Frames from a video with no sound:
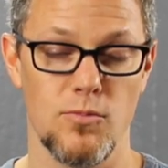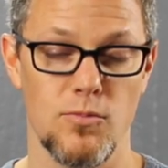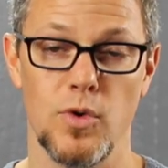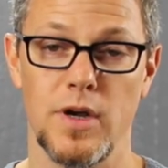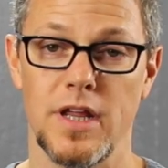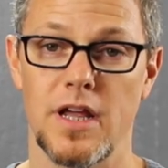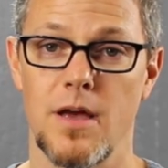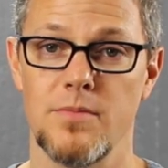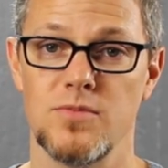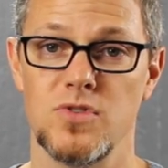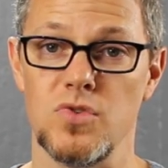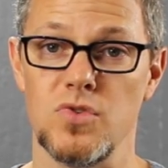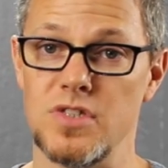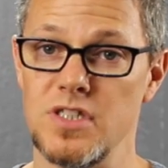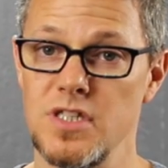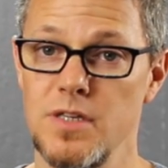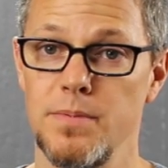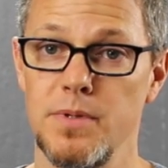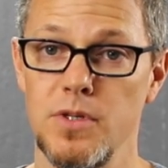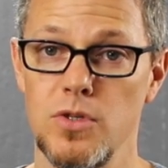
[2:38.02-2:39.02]
when it comes to
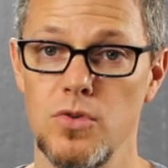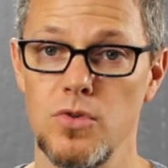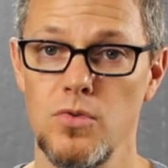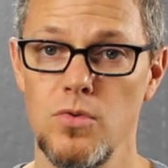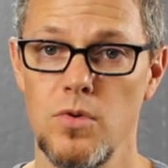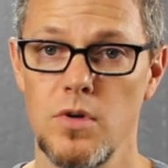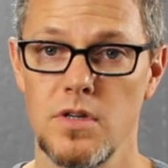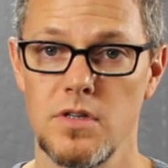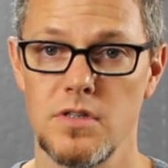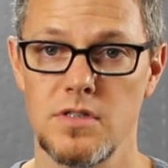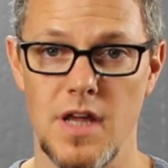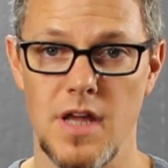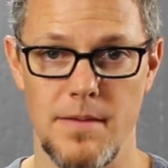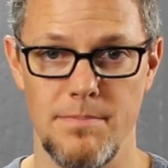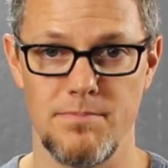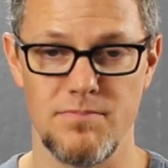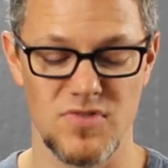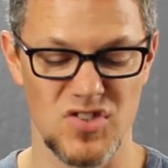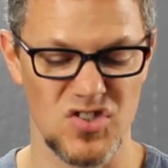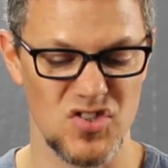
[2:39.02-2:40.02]
CPU
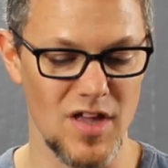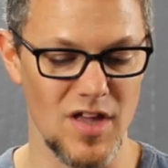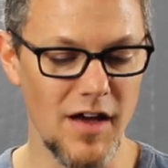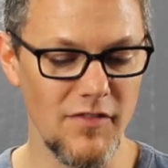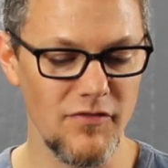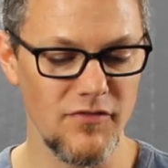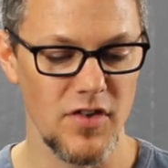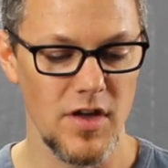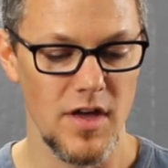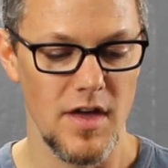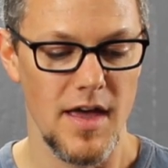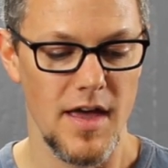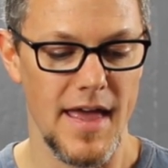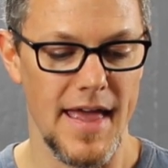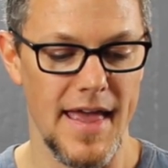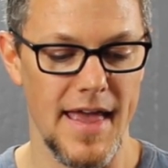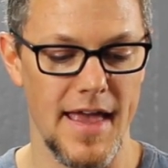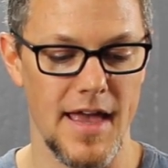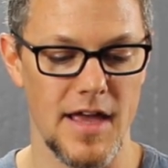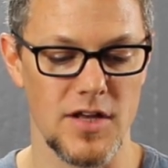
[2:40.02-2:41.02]
type stuff,
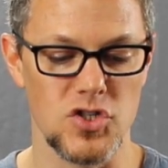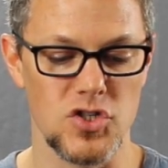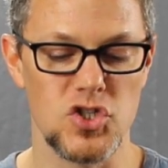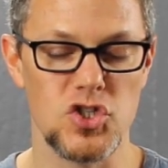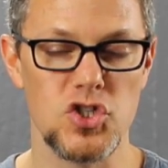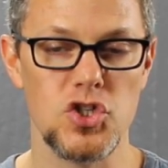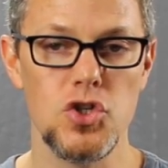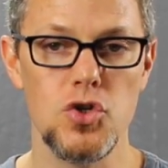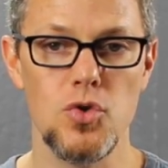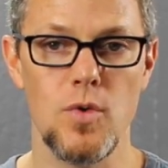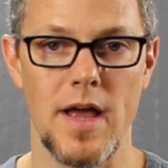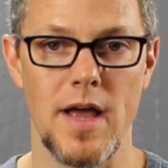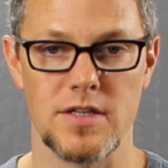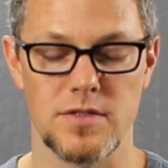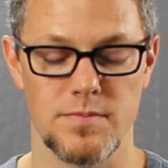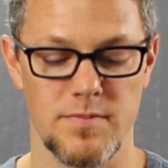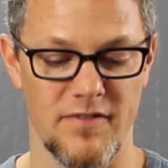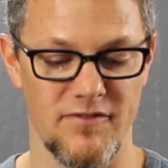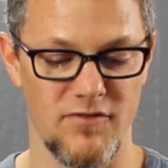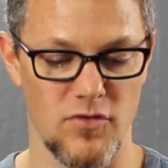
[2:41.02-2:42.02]
and
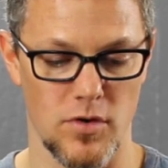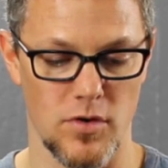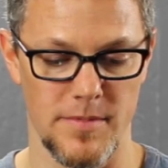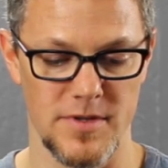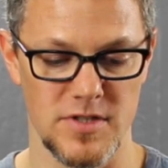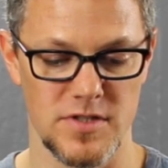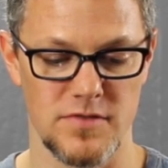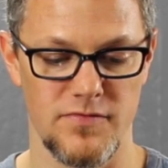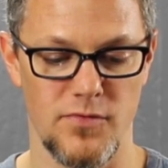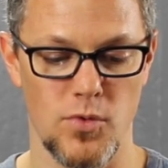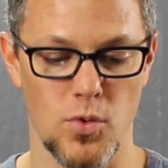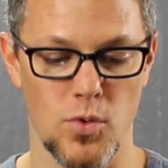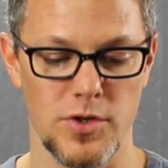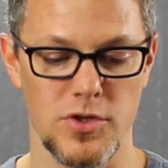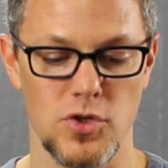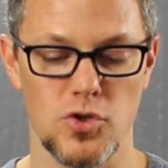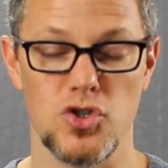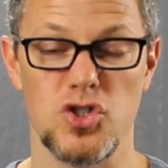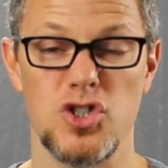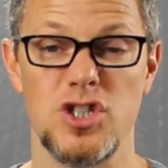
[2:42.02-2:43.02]
2x performance for
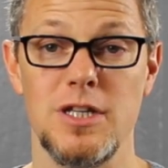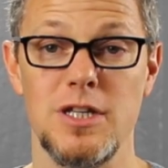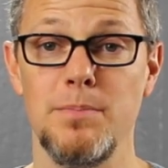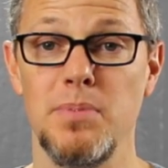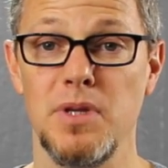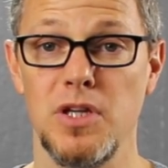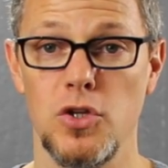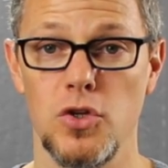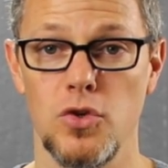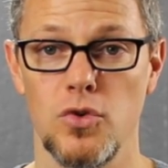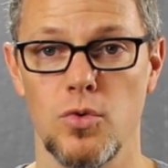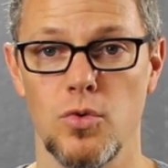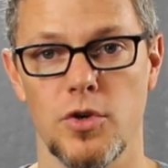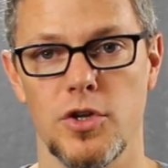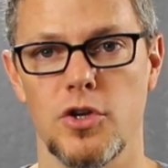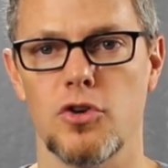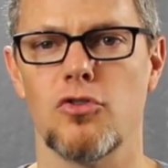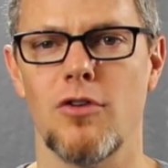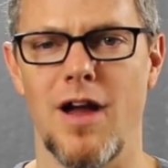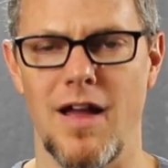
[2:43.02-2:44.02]
your GPU or
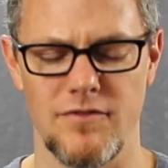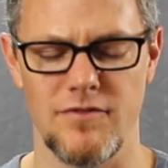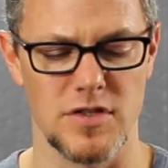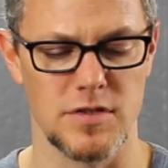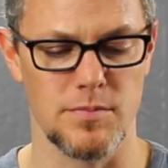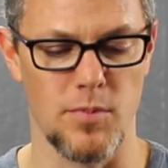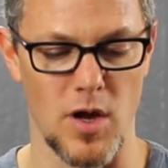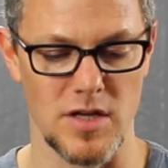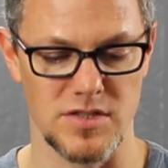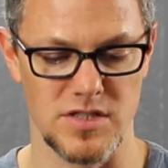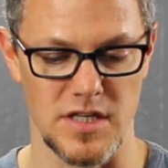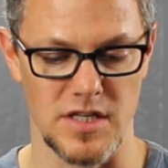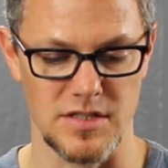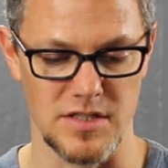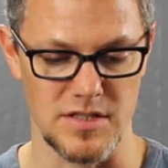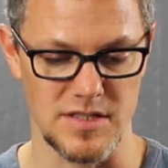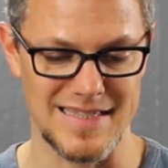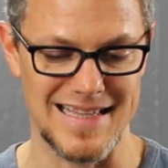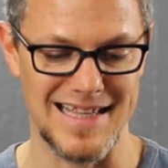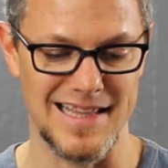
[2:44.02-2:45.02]
your graphics
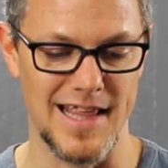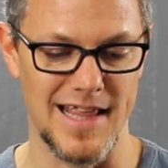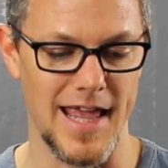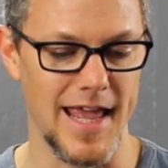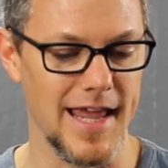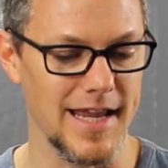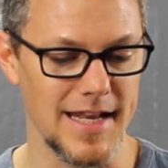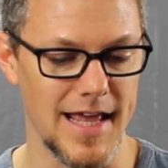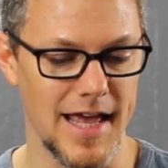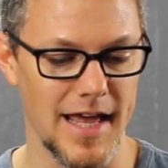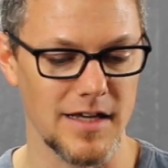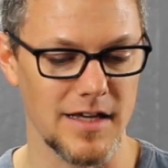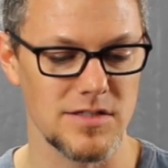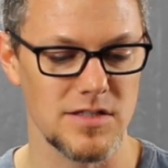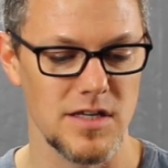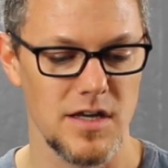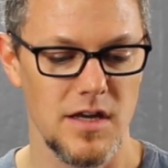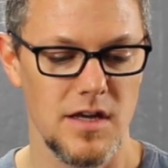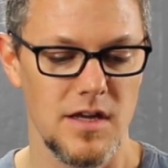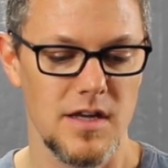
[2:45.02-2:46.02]
processes than the
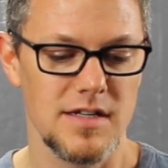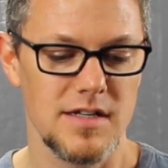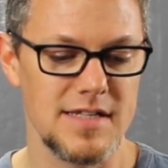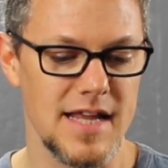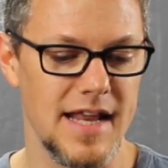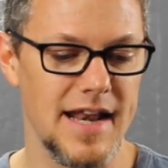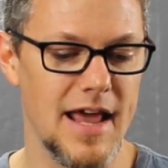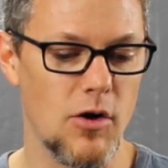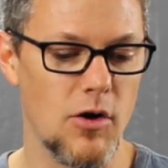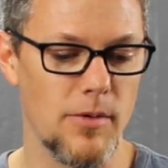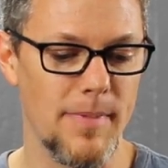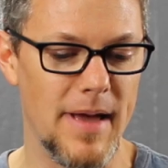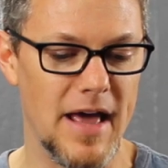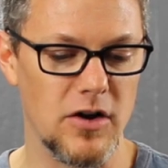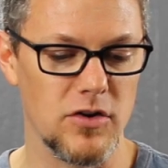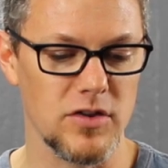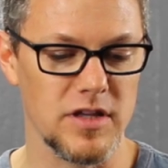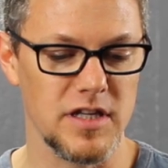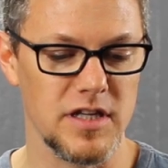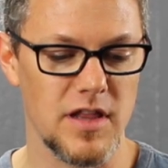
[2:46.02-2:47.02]
8X. 10-hour
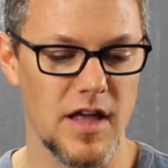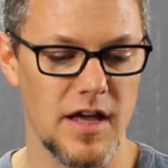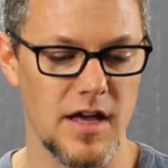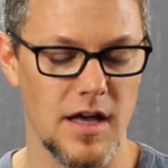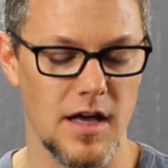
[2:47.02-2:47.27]
battery